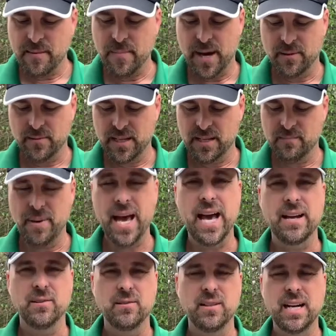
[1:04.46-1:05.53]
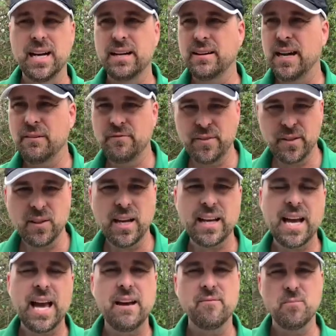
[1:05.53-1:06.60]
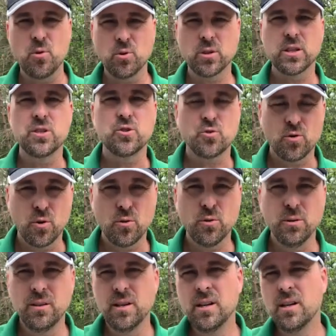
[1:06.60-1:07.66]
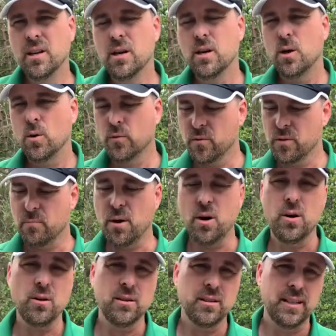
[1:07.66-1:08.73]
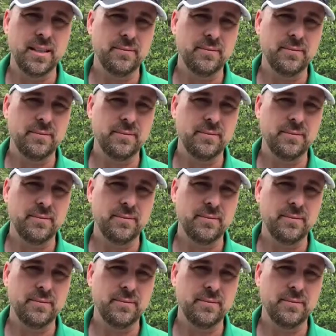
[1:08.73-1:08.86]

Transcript: about this paddle. I feel like I have more control over the ball,